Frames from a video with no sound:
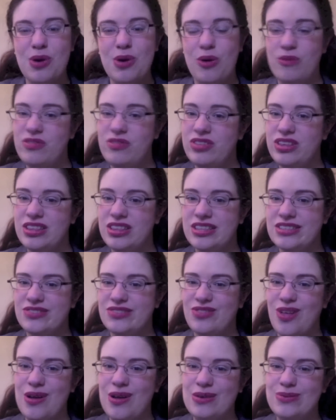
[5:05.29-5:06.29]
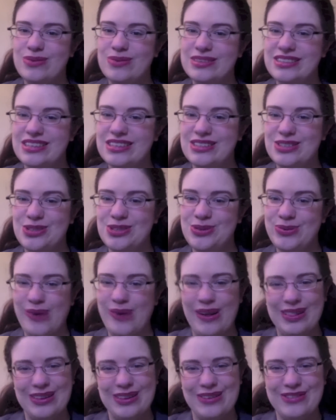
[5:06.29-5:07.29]
Hopefully this vlog wasn't too
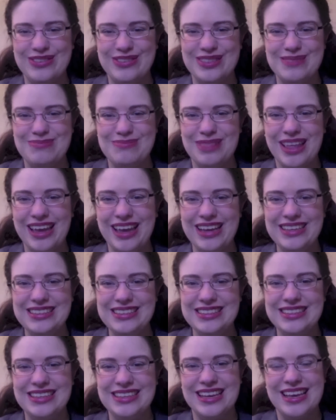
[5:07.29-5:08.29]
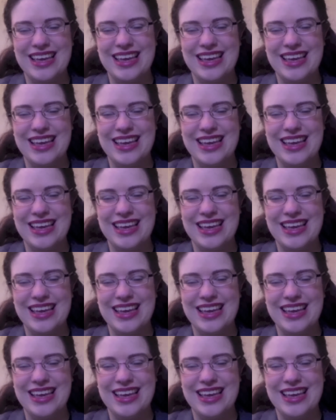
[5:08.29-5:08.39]
all over the place.